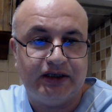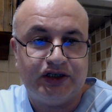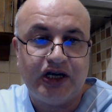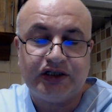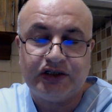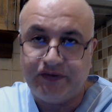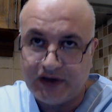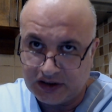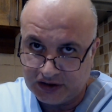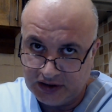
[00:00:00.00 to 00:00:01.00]
Ejection
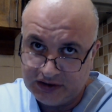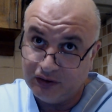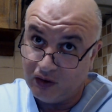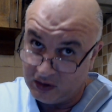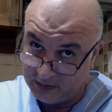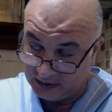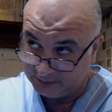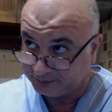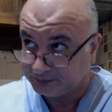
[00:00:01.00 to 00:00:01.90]
fraction is normal